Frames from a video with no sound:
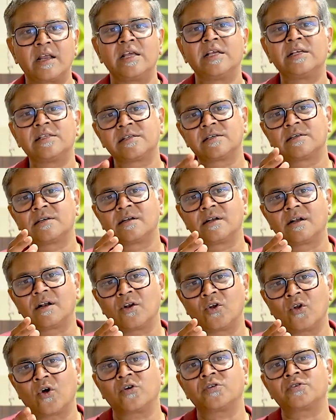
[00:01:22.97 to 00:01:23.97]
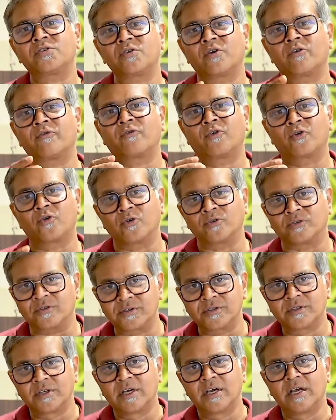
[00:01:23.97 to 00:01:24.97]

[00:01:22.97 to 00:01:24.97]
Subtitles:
is a loss of growth.